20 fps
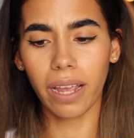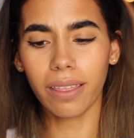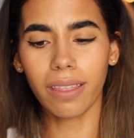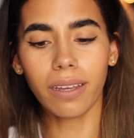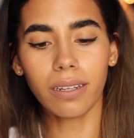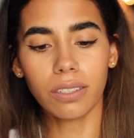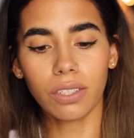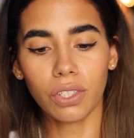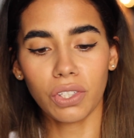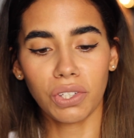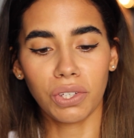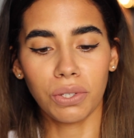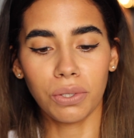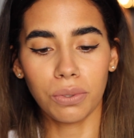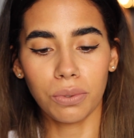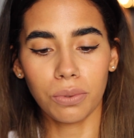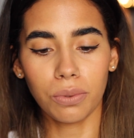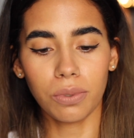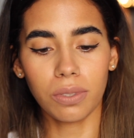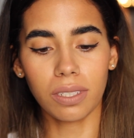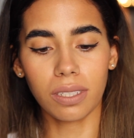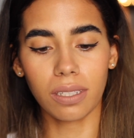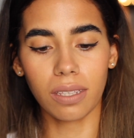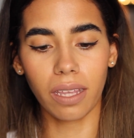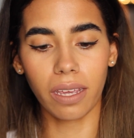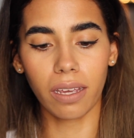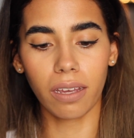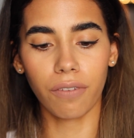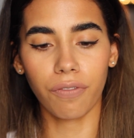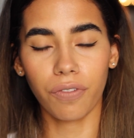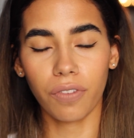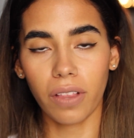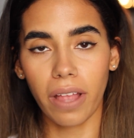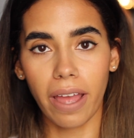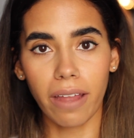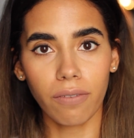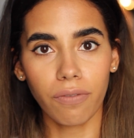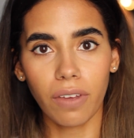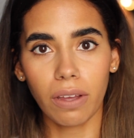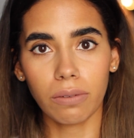I like to use like a flat